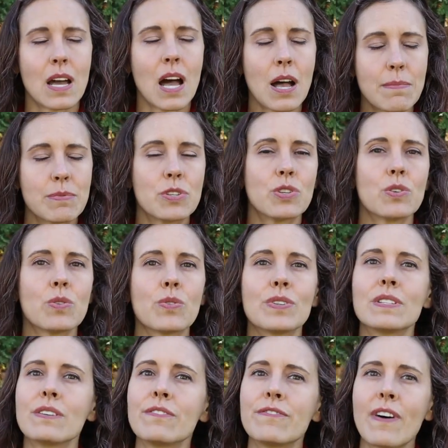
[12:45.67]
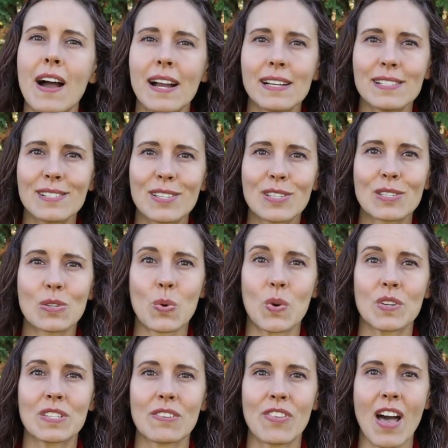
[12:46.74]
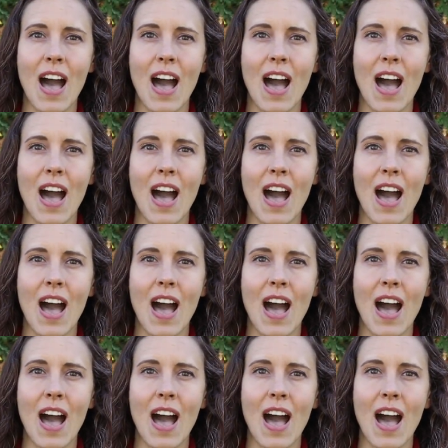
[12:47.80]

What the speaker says: up to the divine source of